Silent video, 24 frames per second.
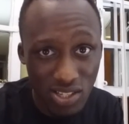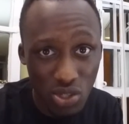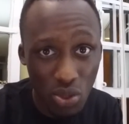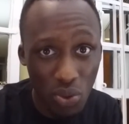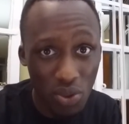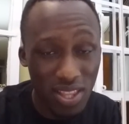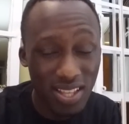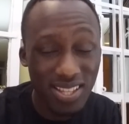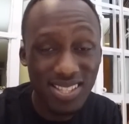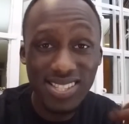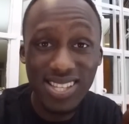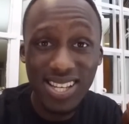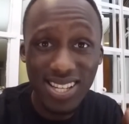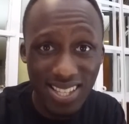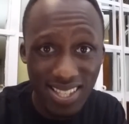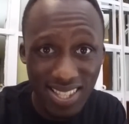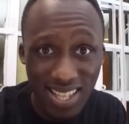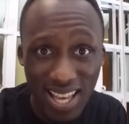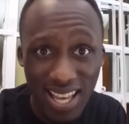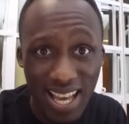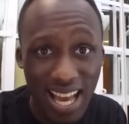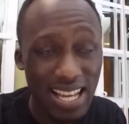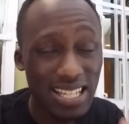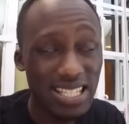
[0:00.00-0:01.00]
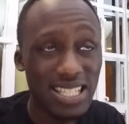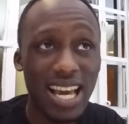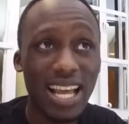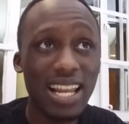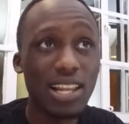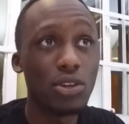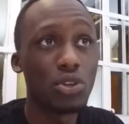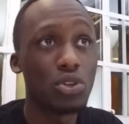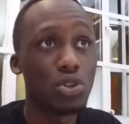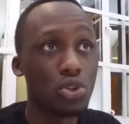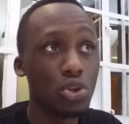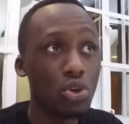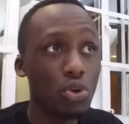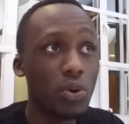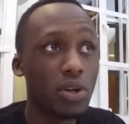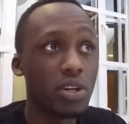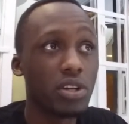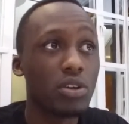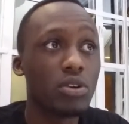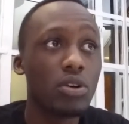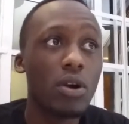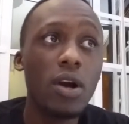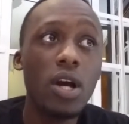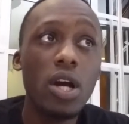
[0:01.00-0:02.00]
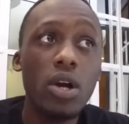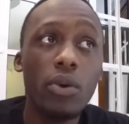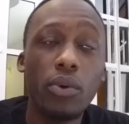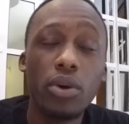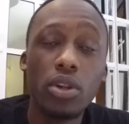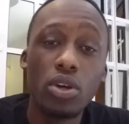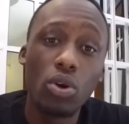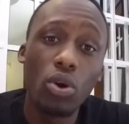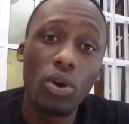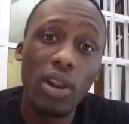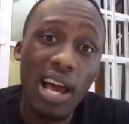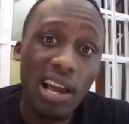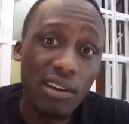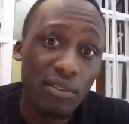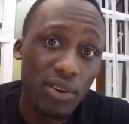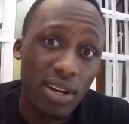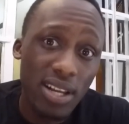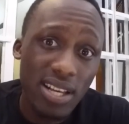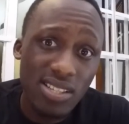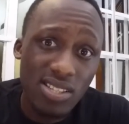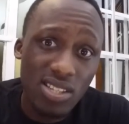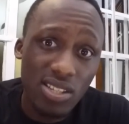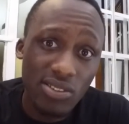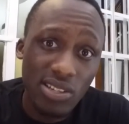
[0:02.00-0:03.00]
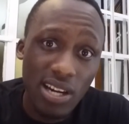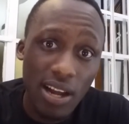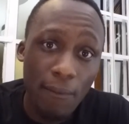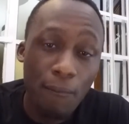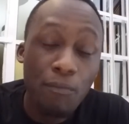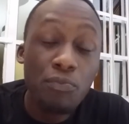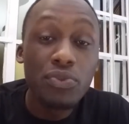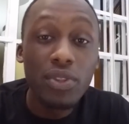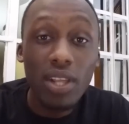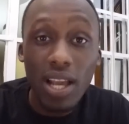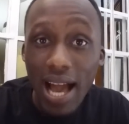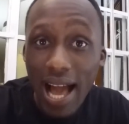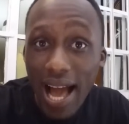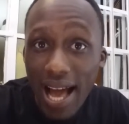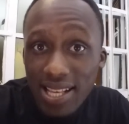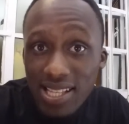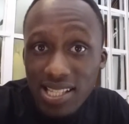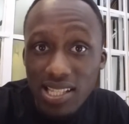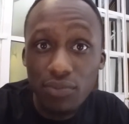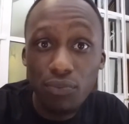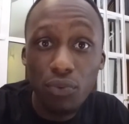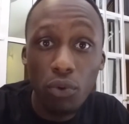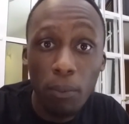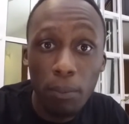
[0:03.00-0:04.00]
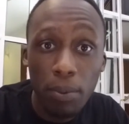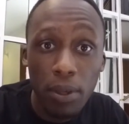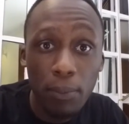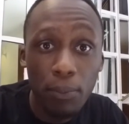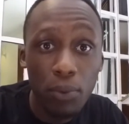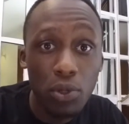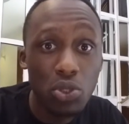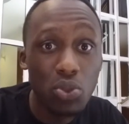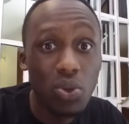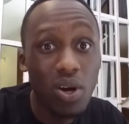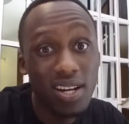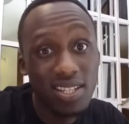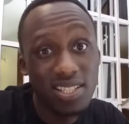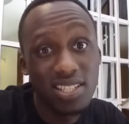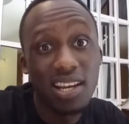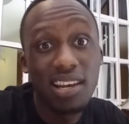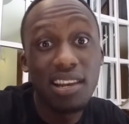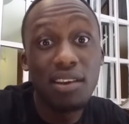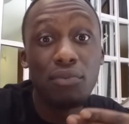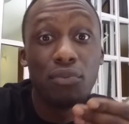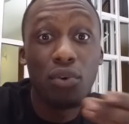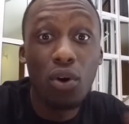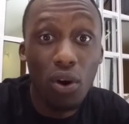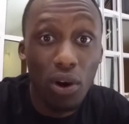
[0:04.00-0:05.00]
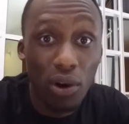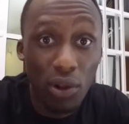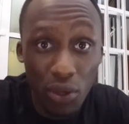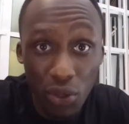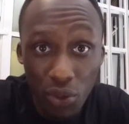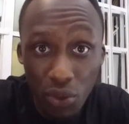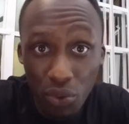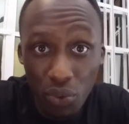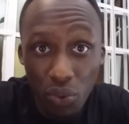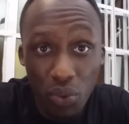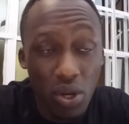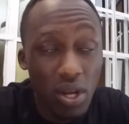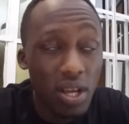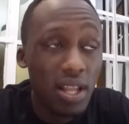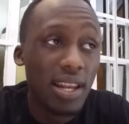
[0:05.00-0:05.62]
So the sixth thing I tell you to do when you go live on Instagram, ask for people to actually follow you.